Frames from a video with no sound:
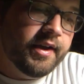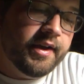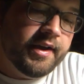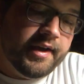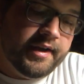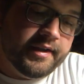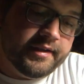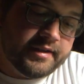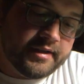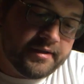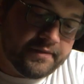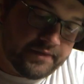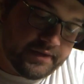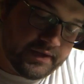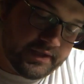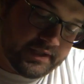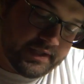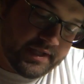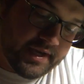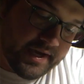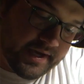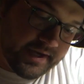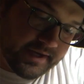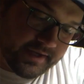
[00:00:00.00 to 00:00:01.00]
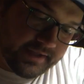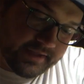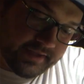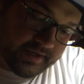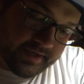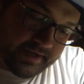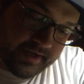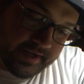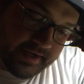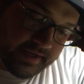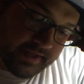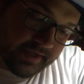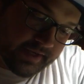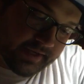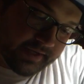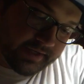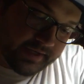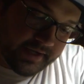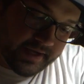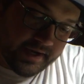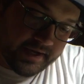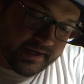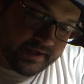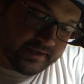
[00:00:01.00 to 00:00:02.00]
and stuff like that, and they kind of
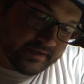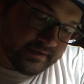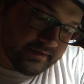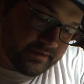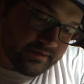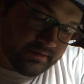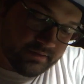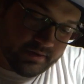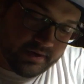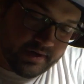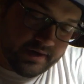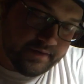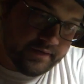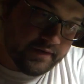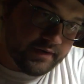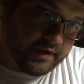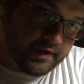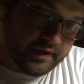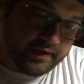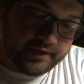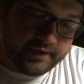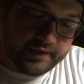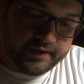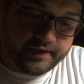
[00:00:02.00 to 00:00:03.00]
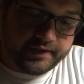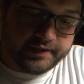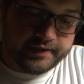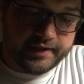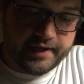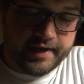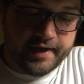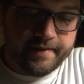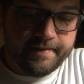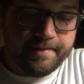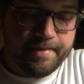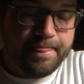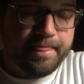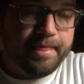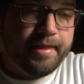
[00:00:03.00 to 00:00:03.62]
like S or whatever, anything like that.